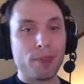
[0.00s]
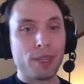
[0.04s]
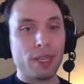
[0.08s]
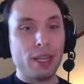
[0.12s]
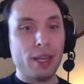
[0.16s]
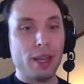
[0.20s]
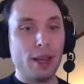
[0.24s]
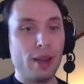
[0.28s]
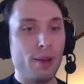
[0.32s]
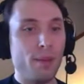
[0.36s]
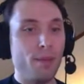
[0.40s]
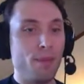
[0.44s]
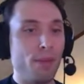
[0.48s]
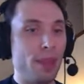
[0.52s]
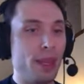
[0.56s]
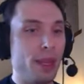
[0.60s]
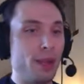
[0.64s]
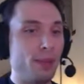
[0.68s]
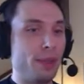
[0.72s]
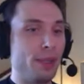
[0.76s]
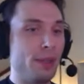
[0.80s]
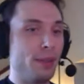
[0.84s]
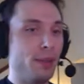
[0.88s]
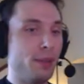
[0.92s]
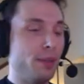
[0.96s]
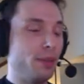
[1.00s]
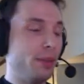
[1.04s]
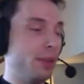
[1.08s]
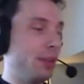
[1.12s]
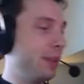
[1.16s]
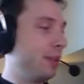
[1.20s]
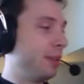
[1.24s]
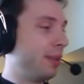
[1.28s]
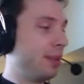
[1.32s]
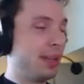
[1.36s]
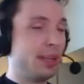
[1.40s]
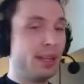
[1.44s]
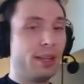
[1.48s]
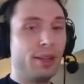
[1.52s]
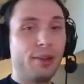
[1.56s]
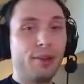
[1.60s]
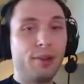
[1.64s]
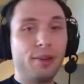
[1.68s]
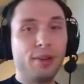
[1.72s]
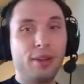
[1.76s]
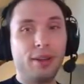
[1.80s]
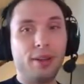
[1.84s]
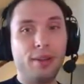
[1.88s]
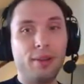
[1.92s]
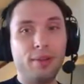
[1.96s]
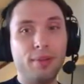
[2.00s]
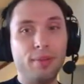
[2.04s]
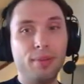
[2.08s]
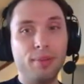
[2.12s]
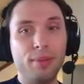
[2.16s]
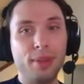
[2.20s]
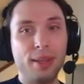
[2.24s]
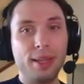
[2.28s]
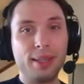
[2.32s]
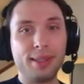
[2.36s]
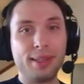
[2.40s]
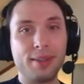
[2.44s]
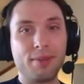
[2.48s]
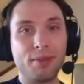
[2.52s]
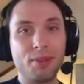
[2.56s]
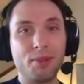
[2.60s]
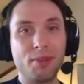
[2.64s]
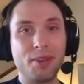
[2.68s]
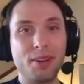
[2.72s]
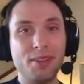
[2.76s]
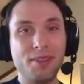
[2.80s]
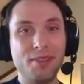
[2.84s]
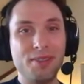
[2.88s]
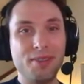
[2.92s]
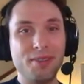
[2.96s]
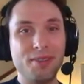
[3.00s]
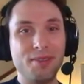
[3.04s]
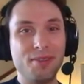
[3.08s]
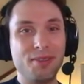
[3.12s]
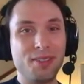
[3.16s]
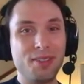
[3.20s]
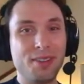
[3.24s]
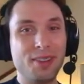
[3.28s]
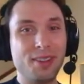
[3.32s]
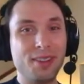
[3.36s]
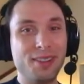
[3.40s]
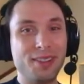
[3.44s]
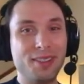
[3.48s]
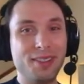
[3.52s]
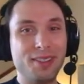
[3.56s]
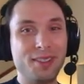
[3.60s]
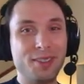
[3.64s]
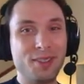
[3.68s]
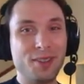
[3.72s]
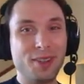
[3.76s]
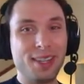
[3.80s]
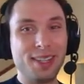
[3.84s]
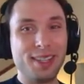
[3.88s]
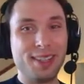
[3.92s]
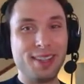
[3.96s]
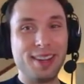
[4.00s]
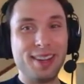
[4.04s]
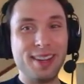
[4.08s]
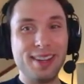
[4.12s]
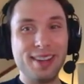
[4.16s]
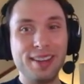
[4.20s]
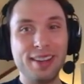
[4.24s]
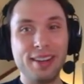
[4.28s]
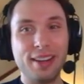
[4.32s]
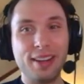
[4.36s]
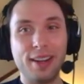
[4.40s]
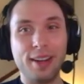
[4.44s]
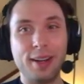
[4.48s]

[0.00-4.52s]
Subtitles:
Yeah, absolutely. Thank you. And thanks everyone for joining today.